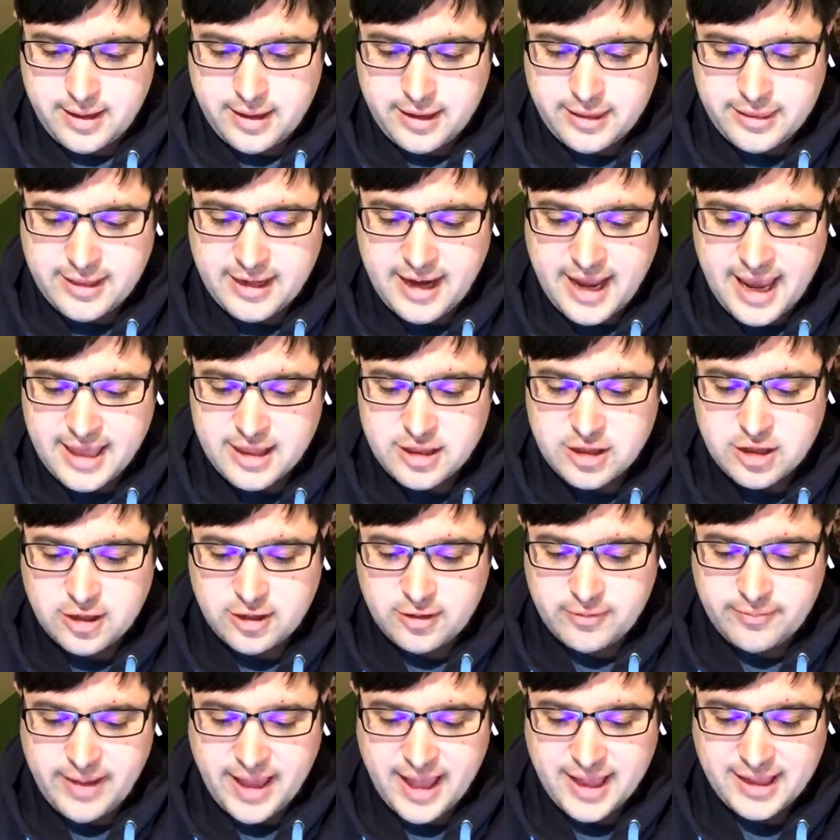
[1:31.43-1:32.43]
The National
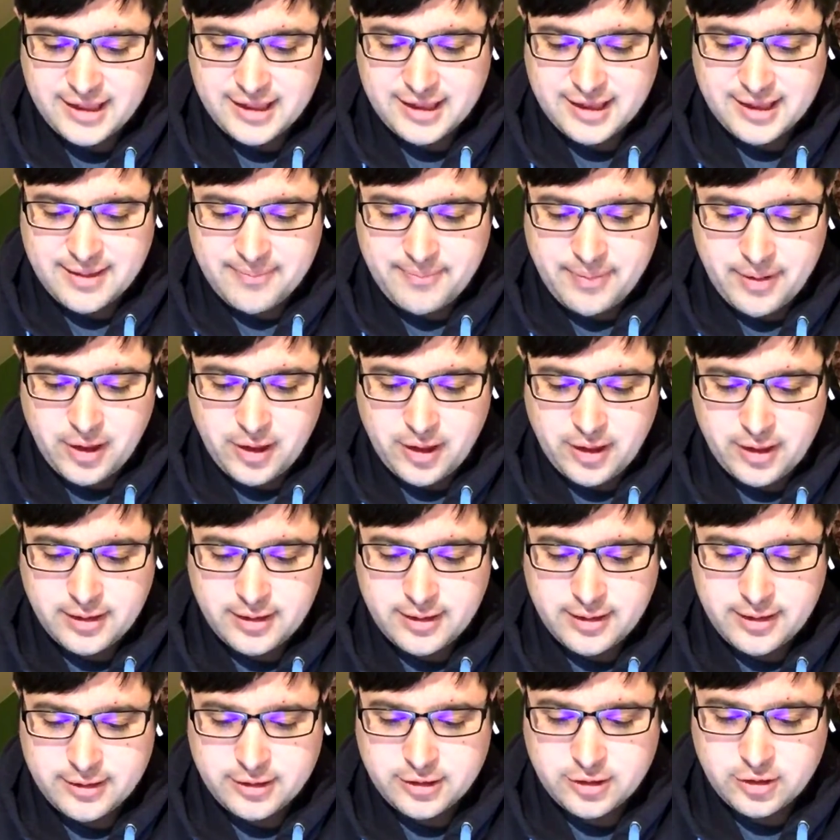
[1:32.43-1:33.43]
Basketball
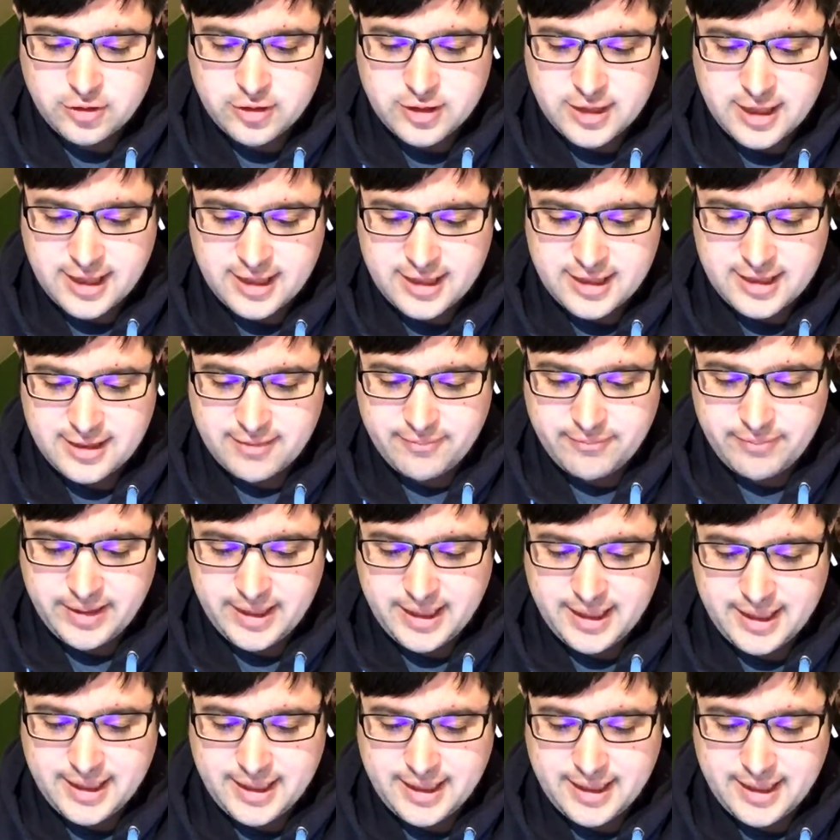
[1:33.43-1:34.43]
Association
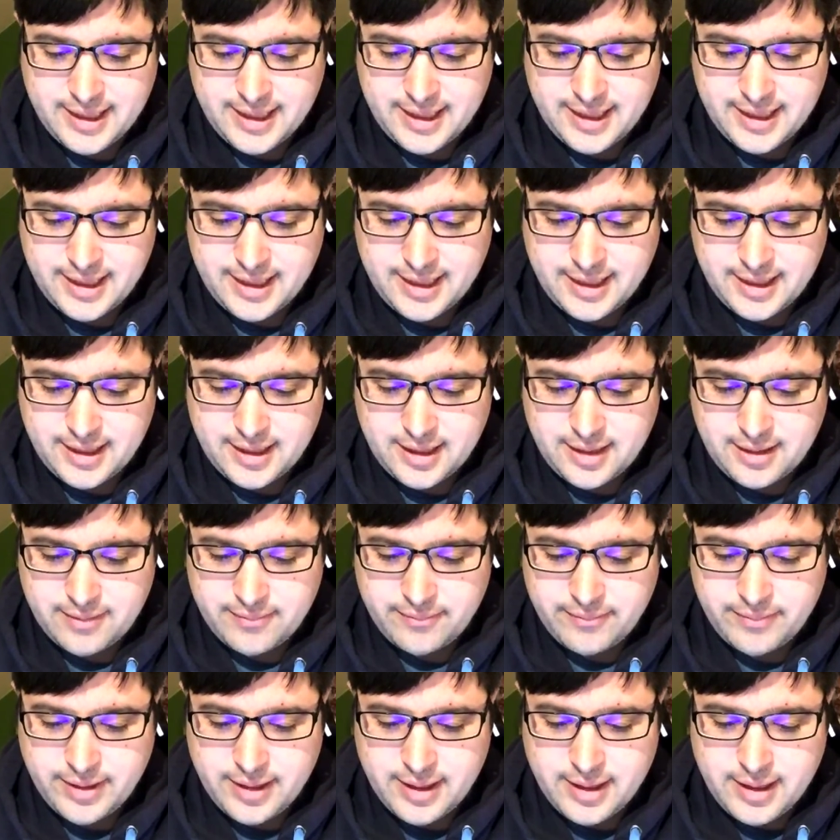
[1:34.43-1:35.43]

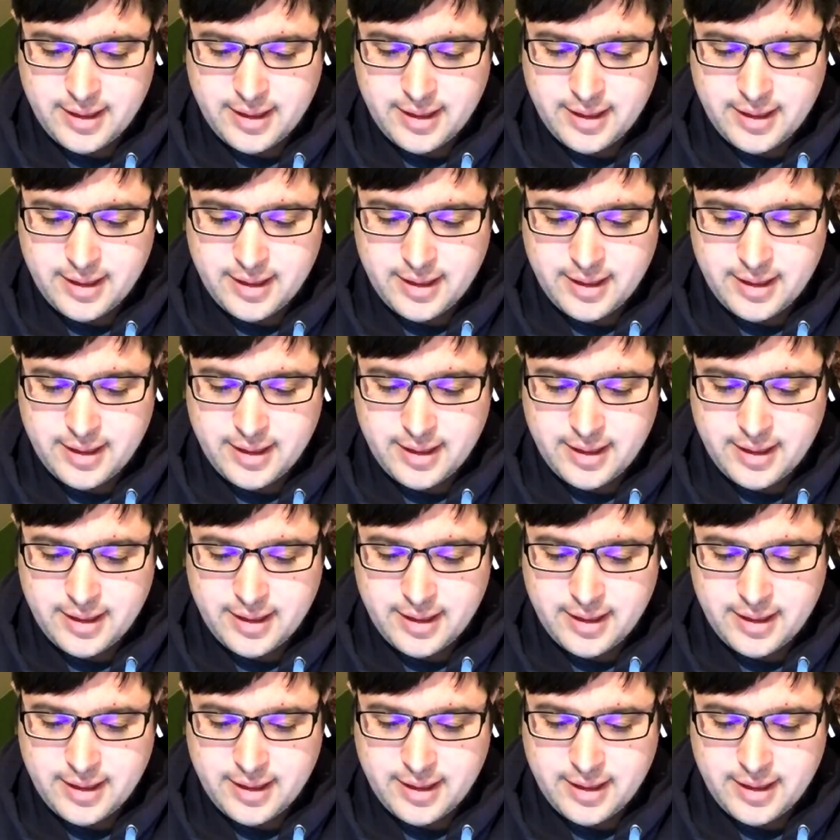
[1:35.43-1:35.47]
became